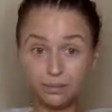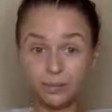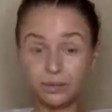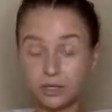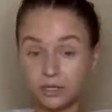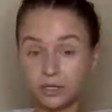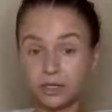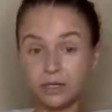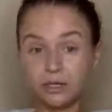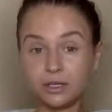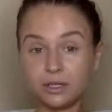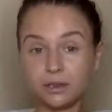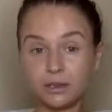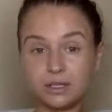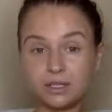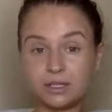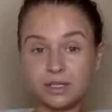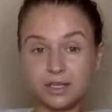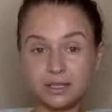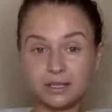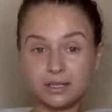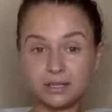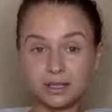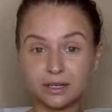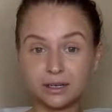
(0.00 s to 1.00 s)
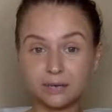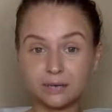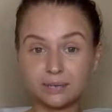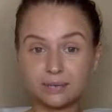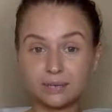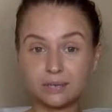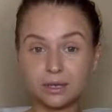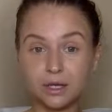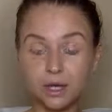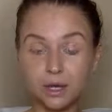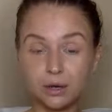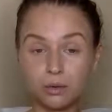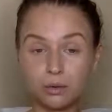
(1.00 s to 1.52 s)
Literally, it was a desert.
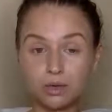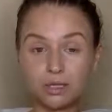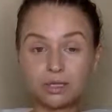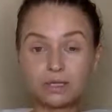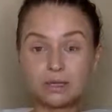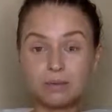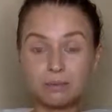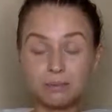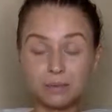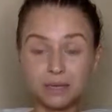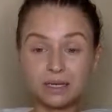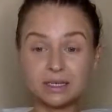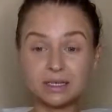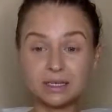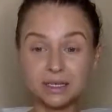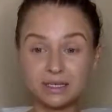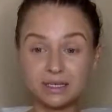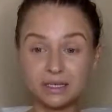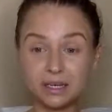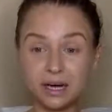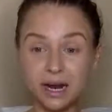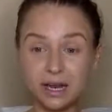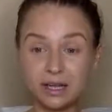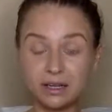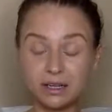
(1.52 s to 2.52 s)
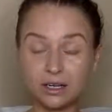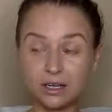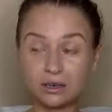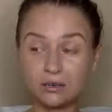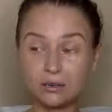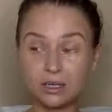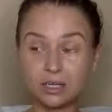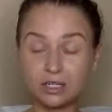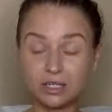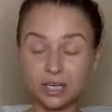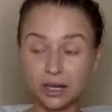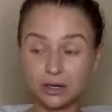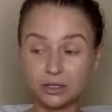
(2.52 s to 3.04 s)
It was a big desert. I literally
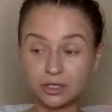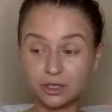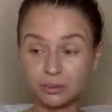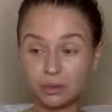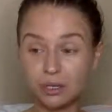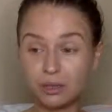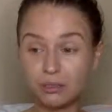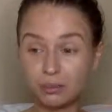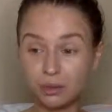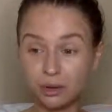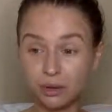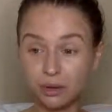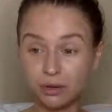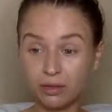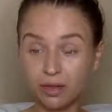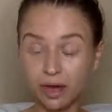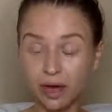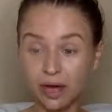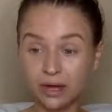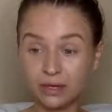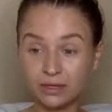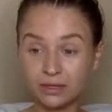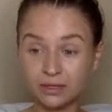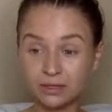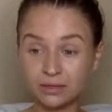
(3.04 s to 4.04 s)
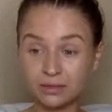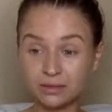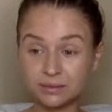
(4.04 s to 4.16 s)
reached out to people that,